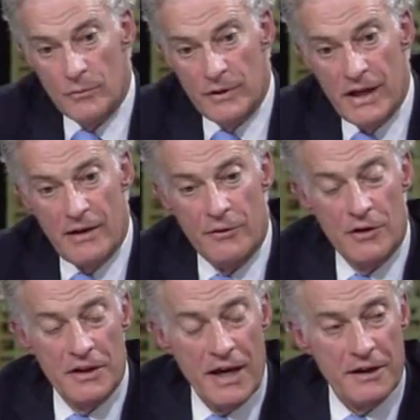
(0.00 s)
we have
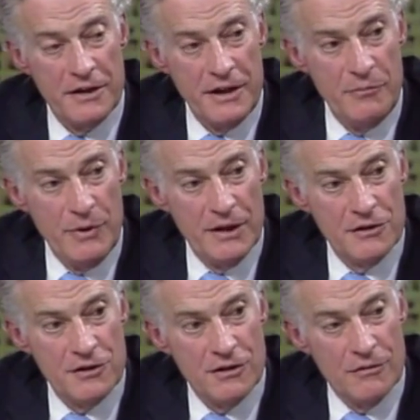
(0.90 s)
all that in
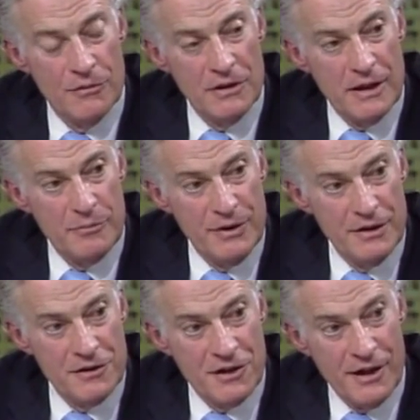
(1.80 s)
emails, so would that be an
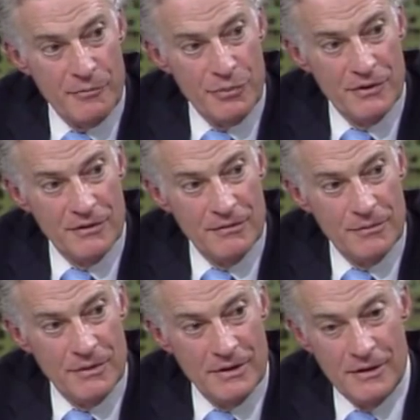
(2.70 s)
example
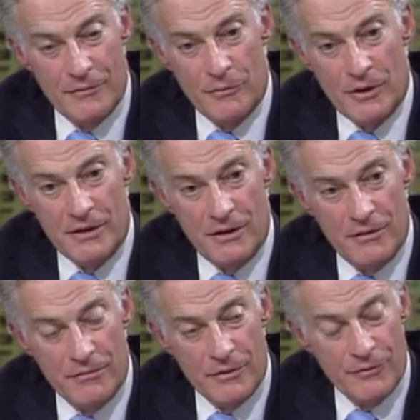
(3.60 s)
of what
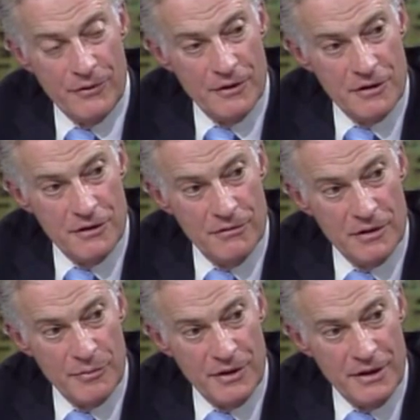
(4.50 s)
you referred to at
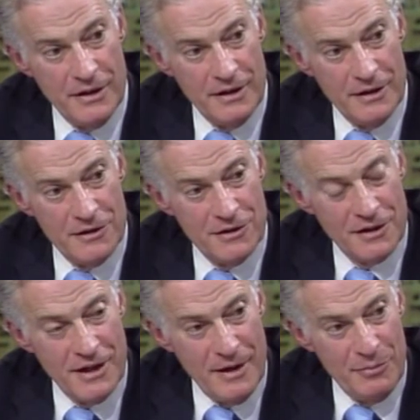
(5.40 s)
the beginning as
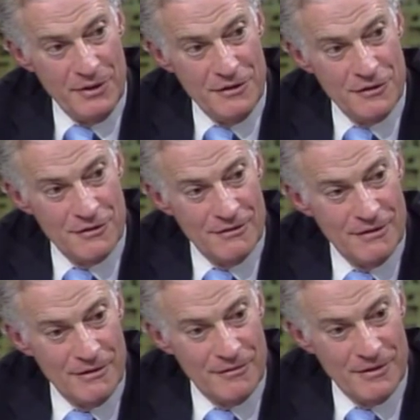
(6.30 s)
incompetence,
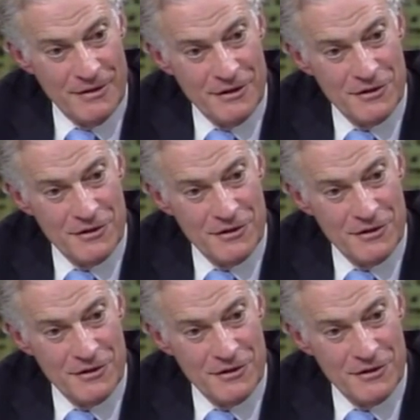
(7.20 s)
or an